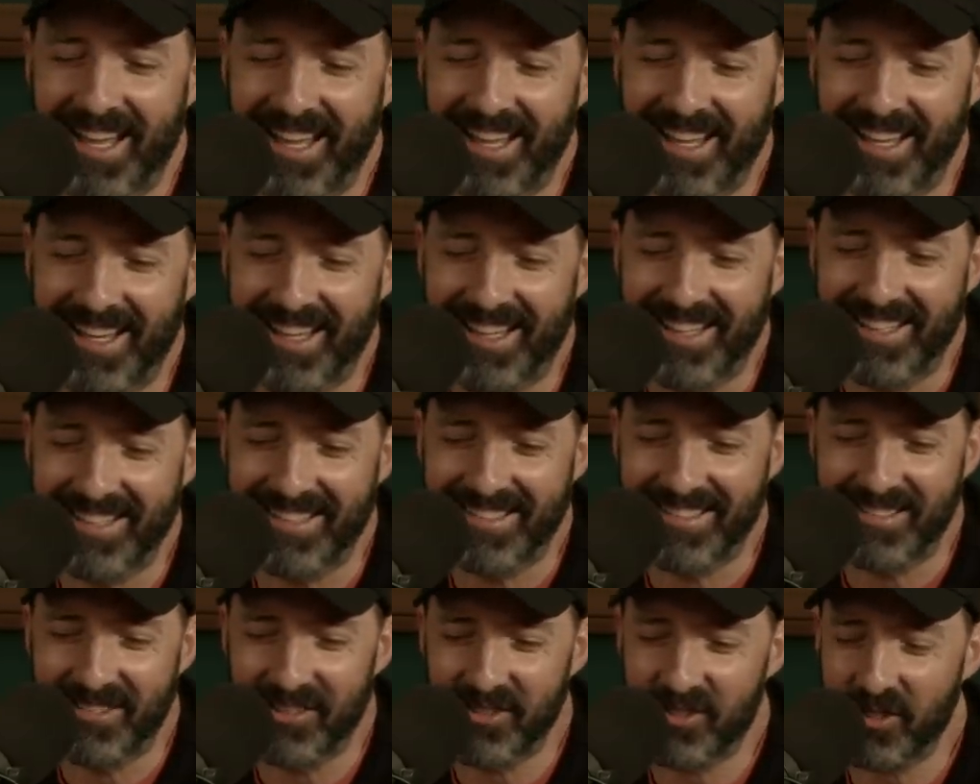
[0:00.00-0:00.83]

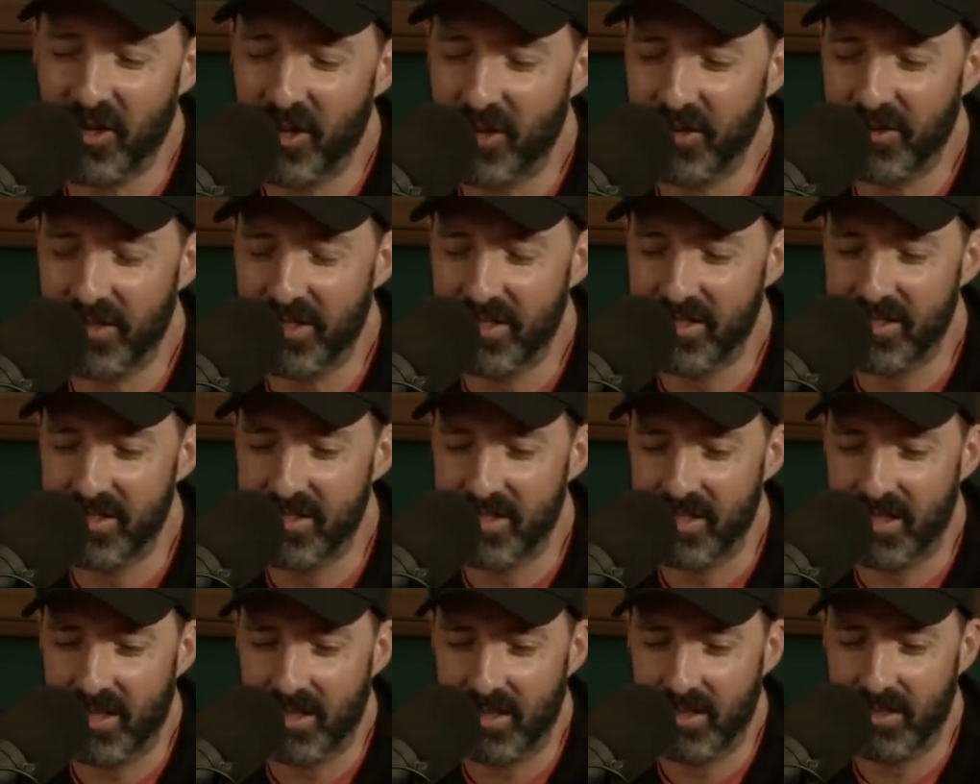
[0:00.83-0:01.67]
and just all these
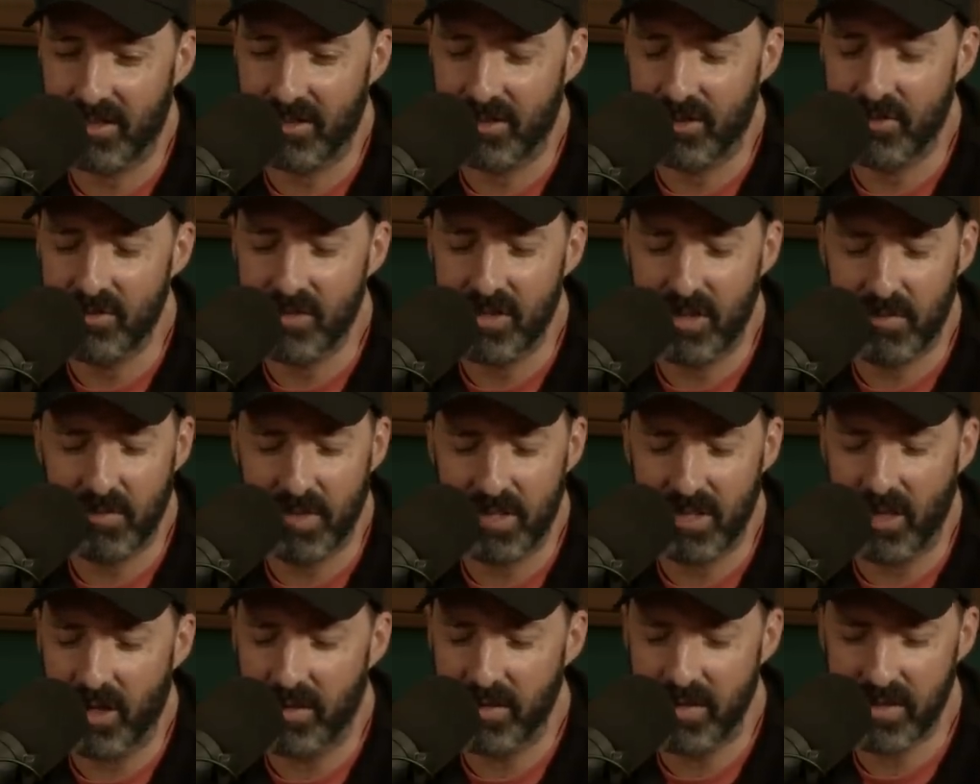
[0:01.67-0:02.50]
uh,
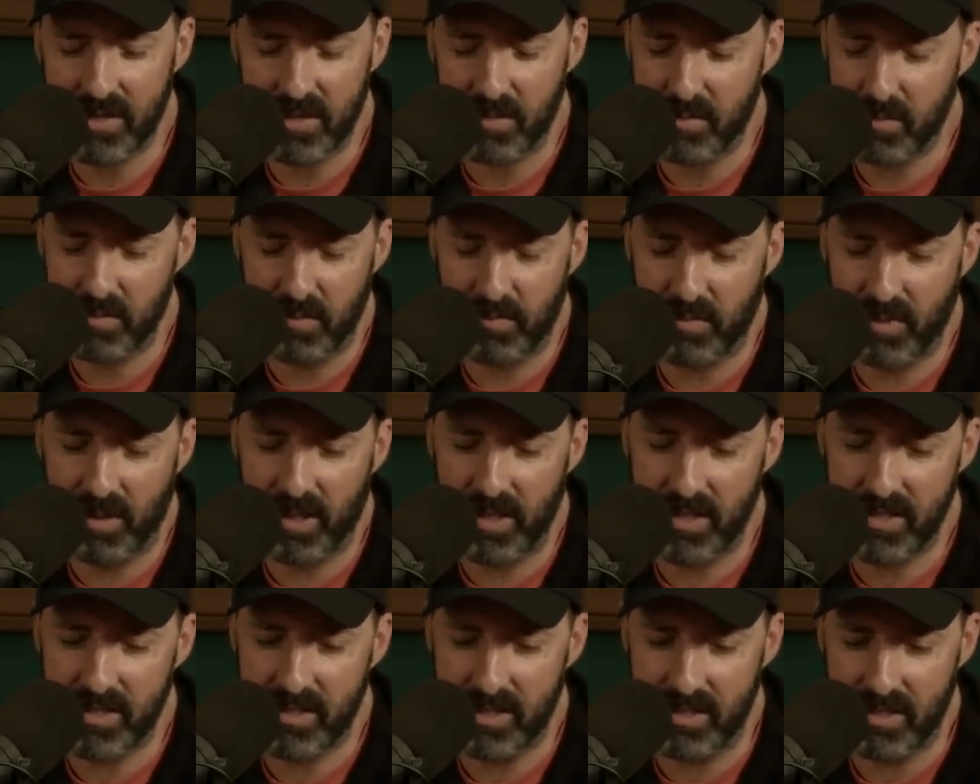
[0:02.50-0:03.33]
UCB, all these
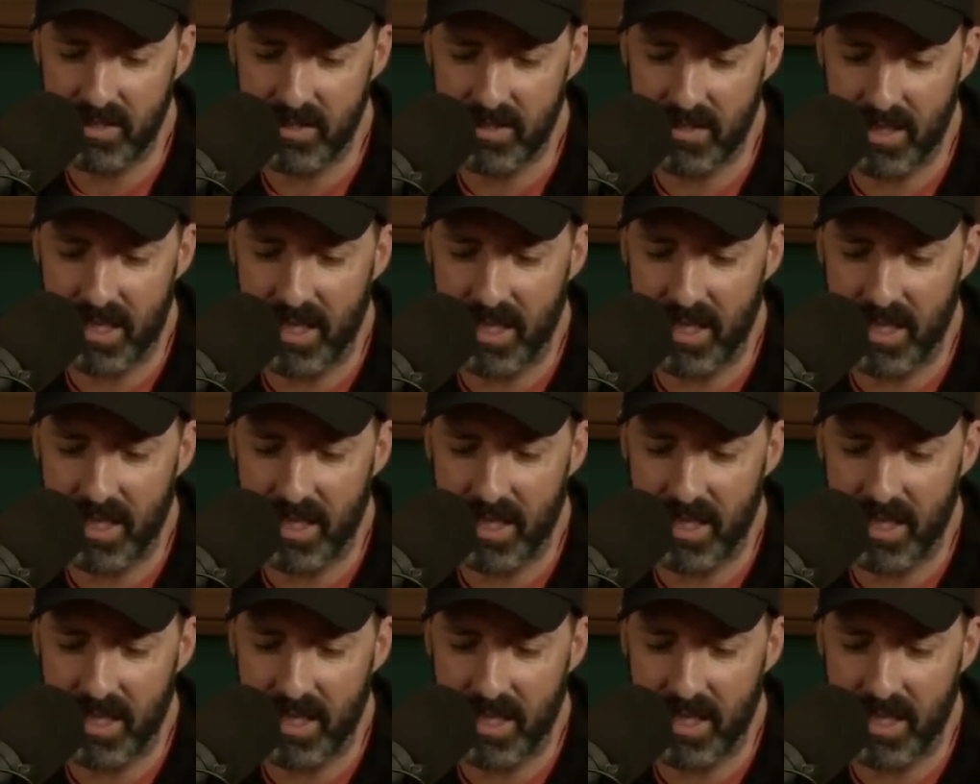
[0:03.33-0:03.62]
places.